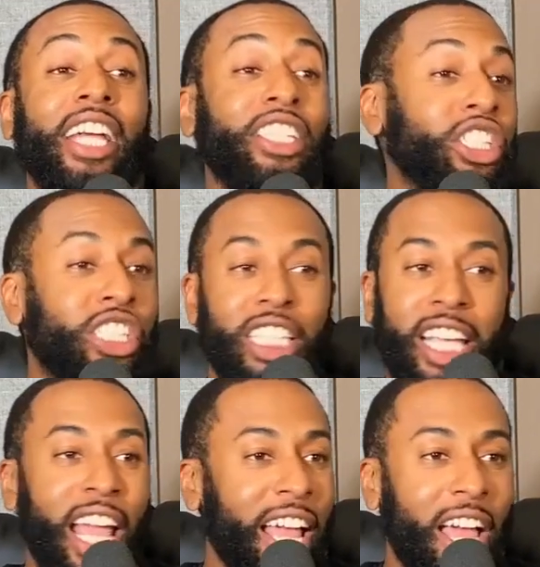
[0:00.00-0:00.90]
she just
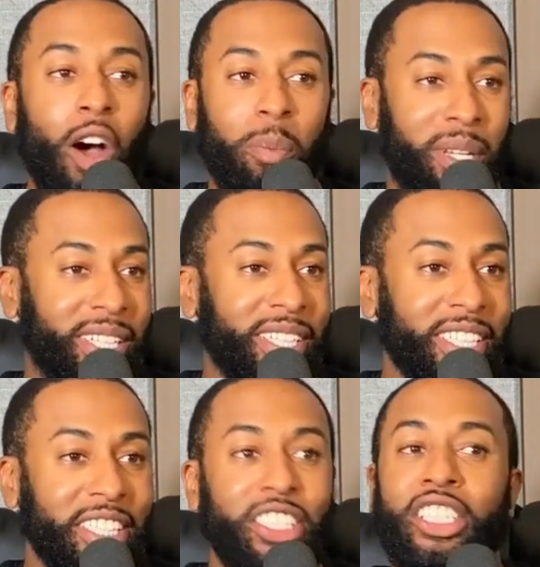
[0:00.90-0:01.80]
can't help it.
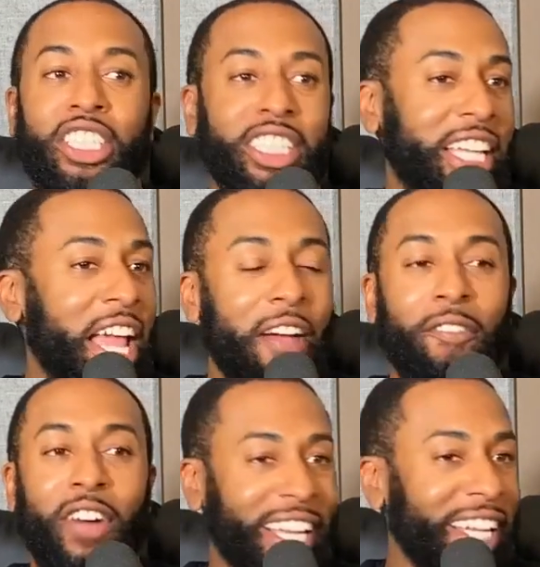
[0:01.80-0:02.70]
She just can't
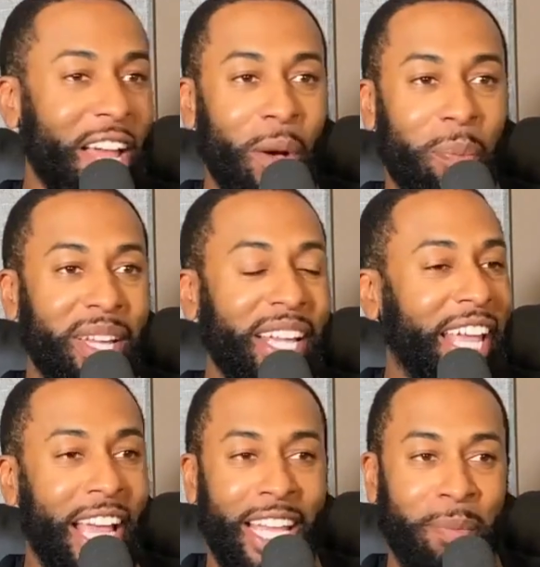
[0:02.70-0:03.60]
fucking help it and
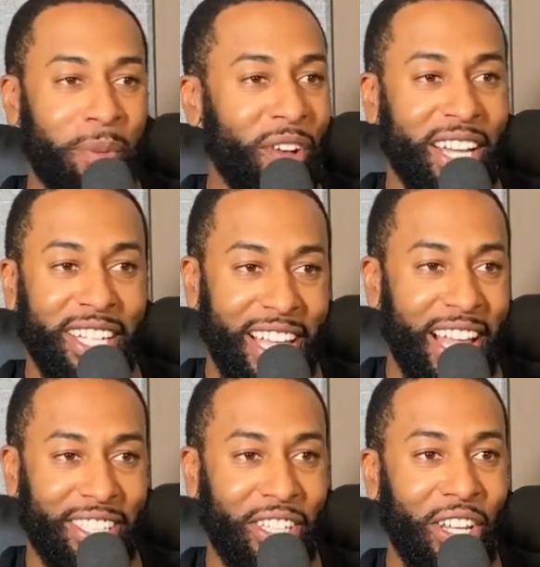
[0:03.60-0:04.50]
can't keep her fucking
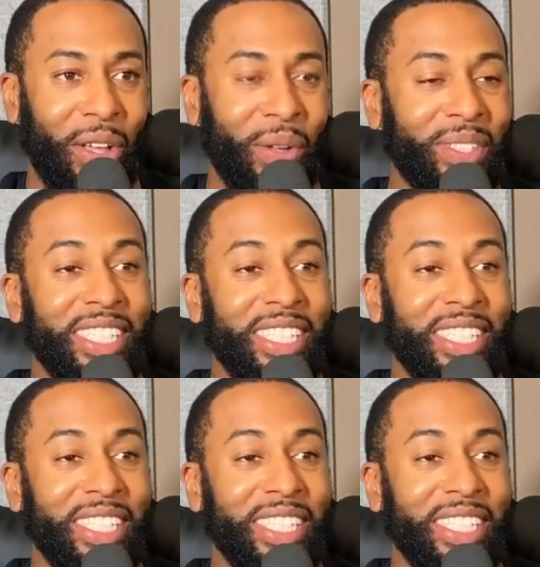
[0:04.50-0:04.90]
legs closed.